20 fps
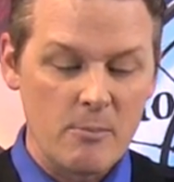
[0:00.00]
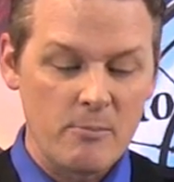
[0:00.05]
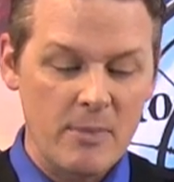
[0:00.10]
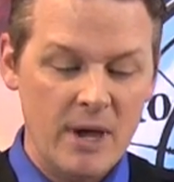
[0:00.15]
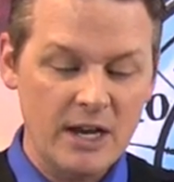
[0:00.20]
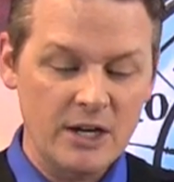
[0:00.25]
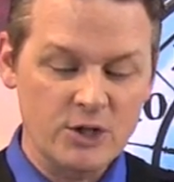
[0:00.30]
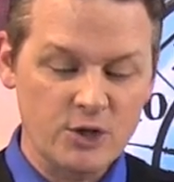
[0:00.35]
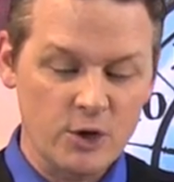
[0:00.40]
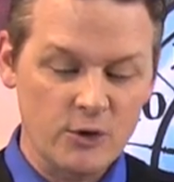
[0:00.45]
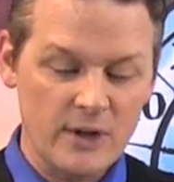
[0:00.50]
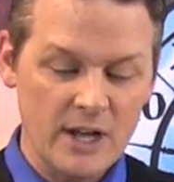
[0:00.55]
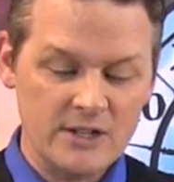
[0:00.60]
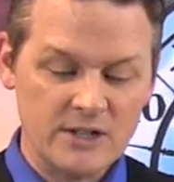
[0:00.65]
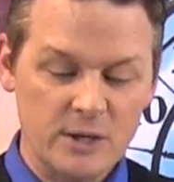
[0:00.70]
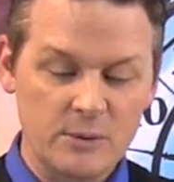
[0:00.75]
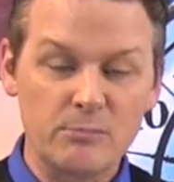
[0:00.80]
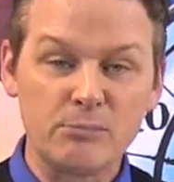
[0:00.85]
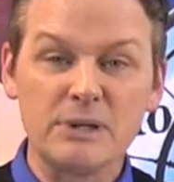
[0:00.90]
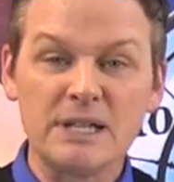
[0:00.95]
Make sure
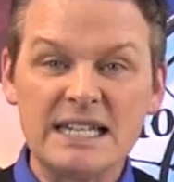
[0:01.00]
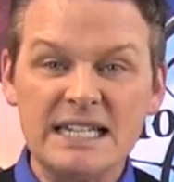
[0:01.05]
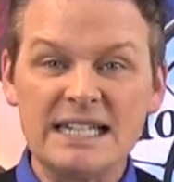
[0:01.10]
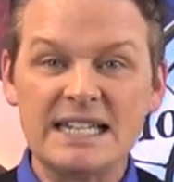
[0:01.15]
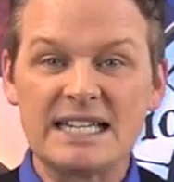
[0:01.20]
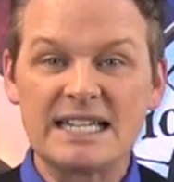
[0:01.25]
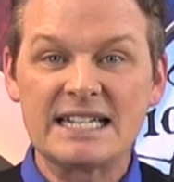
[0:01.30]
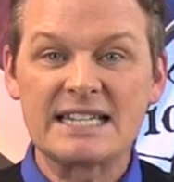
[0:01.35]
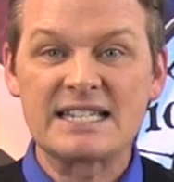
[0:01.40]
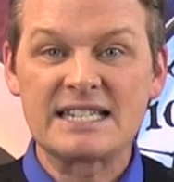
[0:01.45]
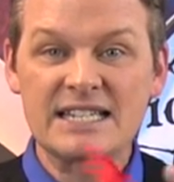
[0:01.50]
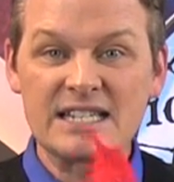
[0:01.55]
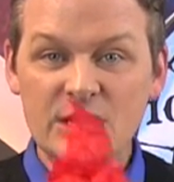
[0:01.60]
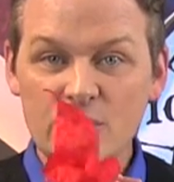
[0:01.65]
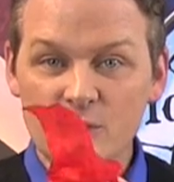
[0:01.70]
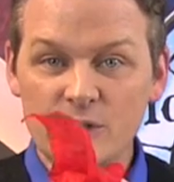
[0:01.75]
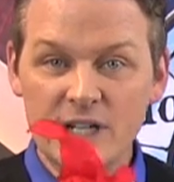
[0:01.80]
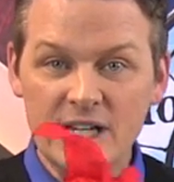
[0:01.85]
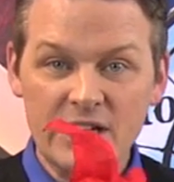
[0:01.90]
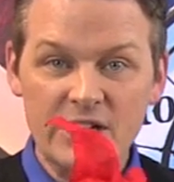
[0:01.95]
that's completely
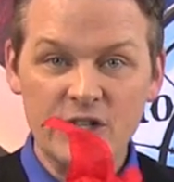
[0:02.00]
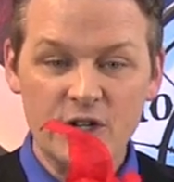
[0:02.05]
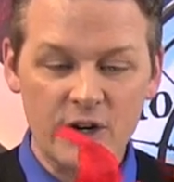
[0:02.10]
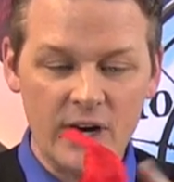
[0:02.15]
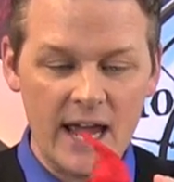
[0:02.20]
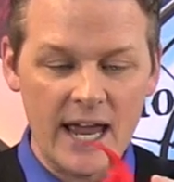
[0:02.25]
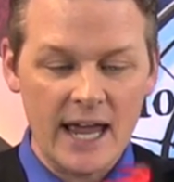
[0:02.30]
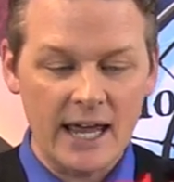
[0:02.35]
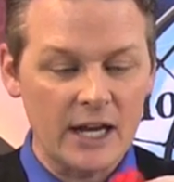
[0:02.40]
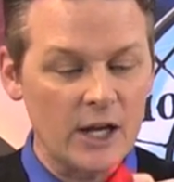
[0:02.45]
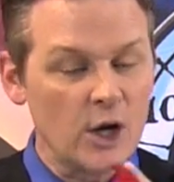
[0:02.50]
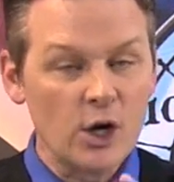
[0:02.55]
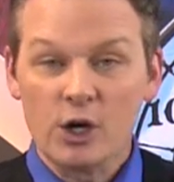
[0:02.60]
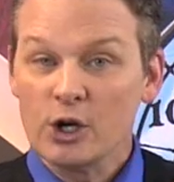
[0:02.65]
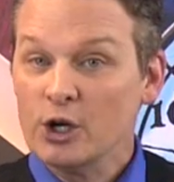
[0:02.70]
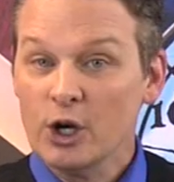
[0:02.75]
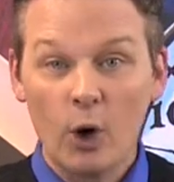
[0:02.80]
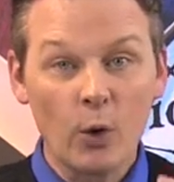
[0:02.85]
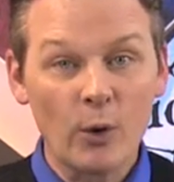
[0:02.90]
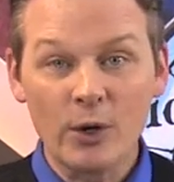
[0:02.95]
concealed in your hand.
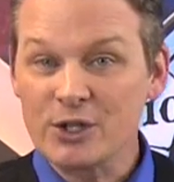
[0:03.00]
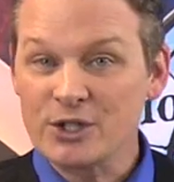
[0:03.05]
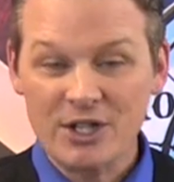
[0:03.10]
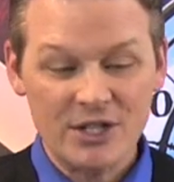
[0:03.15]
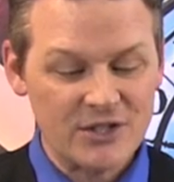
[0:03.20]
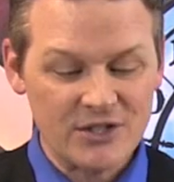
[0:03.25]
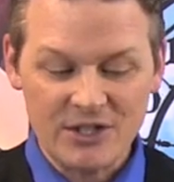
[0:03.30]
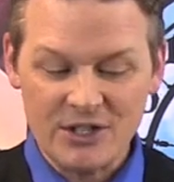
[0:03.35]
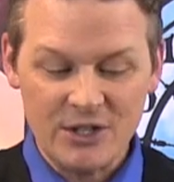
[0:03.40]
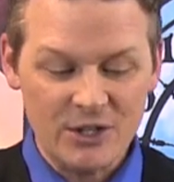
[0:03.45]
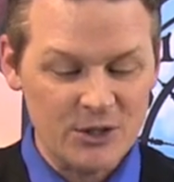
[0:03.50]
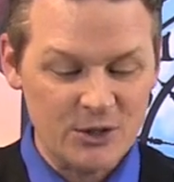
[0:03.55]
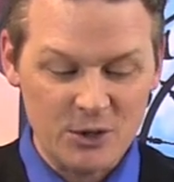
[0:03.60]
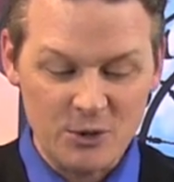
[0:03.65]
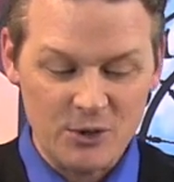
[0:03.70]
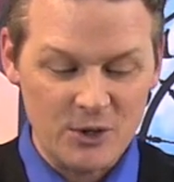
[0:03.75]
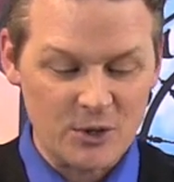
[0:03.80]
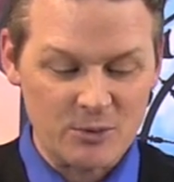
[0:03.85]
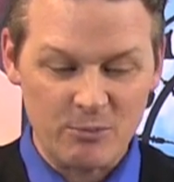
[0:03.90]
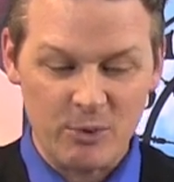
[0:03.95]
No one should see you
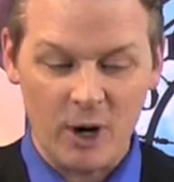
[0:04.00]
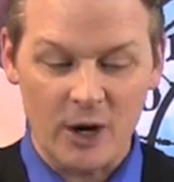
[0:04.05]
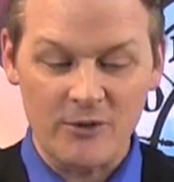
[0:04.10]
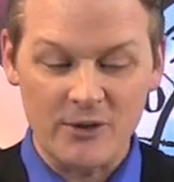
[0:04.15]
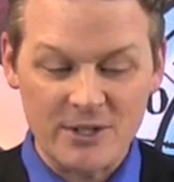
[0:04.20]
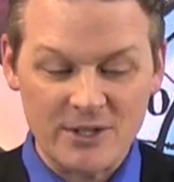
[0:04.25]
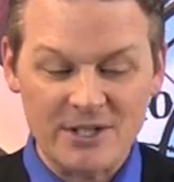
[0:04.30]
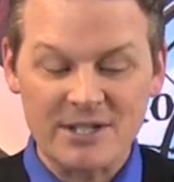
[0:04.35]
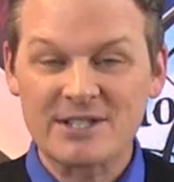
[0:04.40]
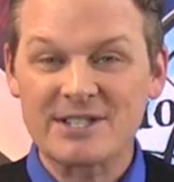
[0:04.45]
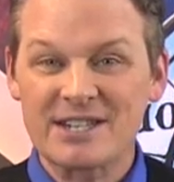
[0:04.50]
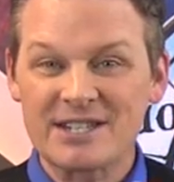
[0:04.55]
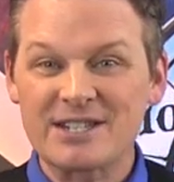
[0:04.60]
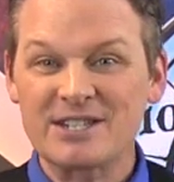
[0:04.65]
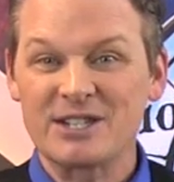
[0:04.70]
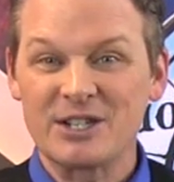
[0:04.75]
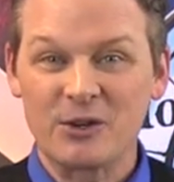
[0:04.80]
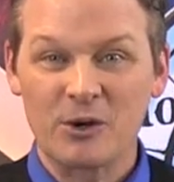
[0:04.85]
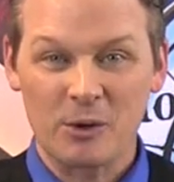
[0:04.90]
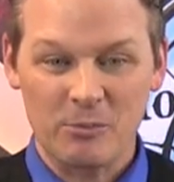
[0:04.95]
do this part. This is the
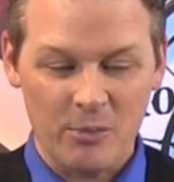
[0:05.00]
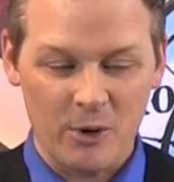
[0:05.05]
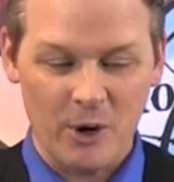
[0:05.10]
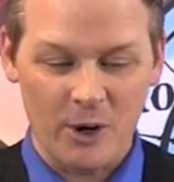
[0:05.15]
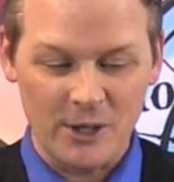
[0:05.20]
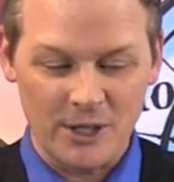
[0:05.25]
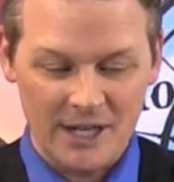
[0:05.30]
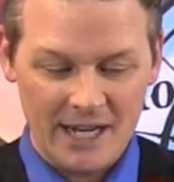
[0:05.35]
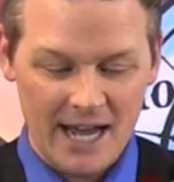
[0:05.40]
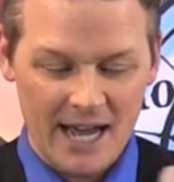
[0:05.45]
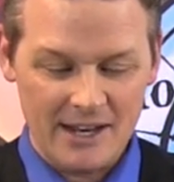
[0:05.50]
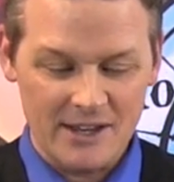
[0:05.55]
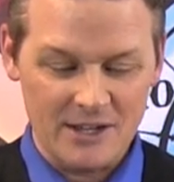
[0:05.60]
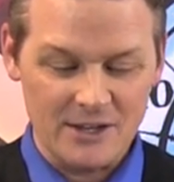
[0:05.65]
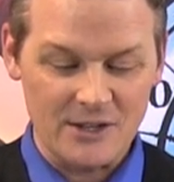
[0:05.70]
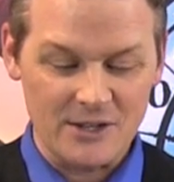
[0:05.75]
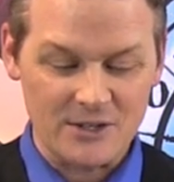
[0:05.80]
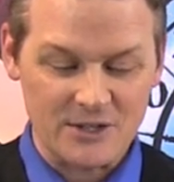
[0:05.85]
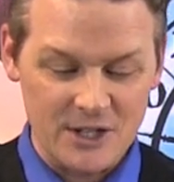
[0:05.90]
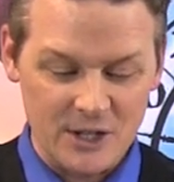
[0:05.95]
secret part. You got it?
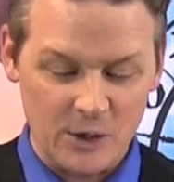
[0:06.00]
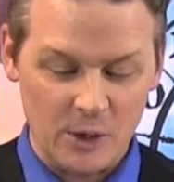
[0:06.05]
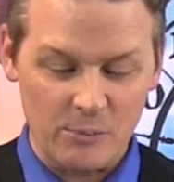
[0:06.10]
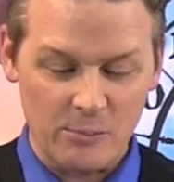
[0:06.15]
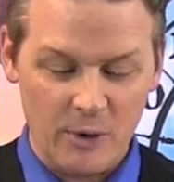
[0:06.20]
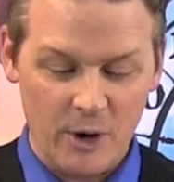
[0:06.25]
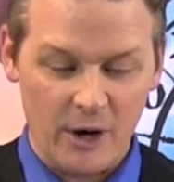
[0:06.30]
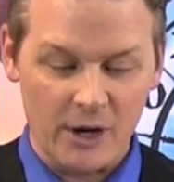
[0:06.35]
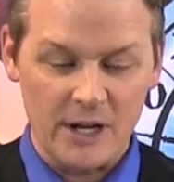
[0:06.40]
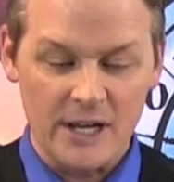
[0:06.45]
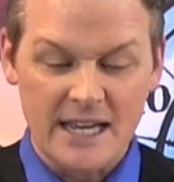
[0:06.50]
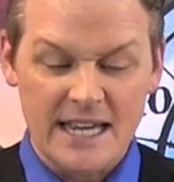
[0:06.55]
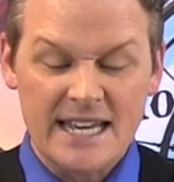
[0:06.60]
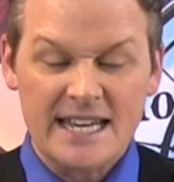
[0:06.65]
The secret part.